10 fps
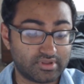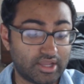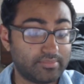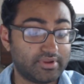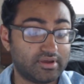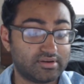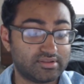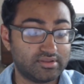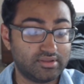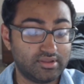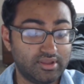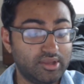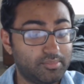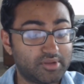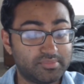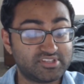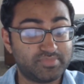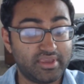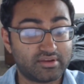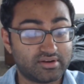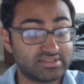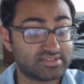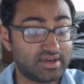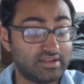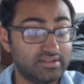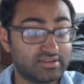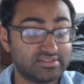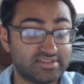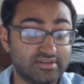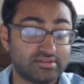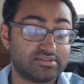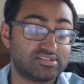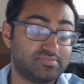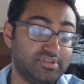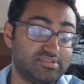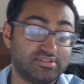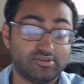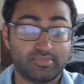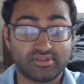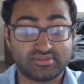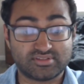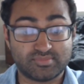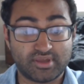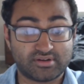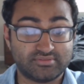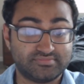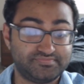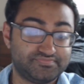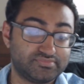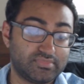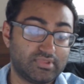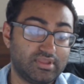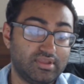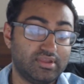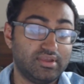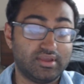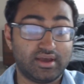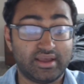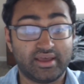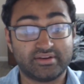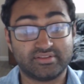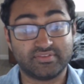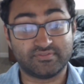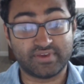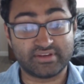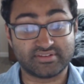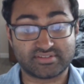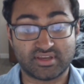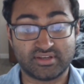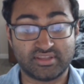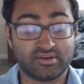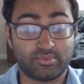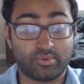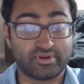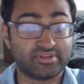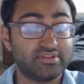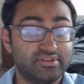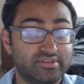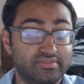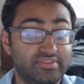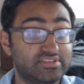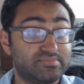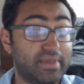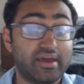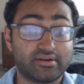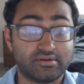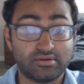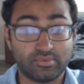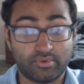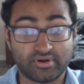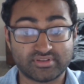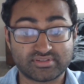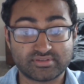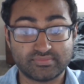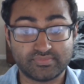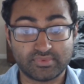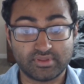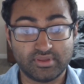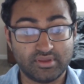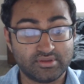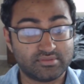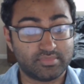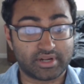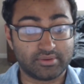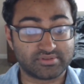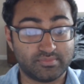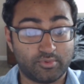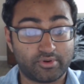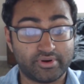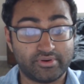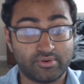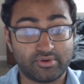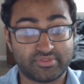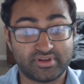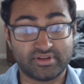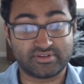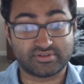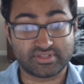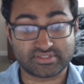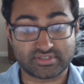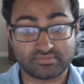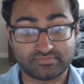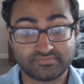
I'm not. But Miss Baker has kindly consented to speak to you about this matter. I hadn't the faintest idea what this matter was, but I was more annoyed than interested.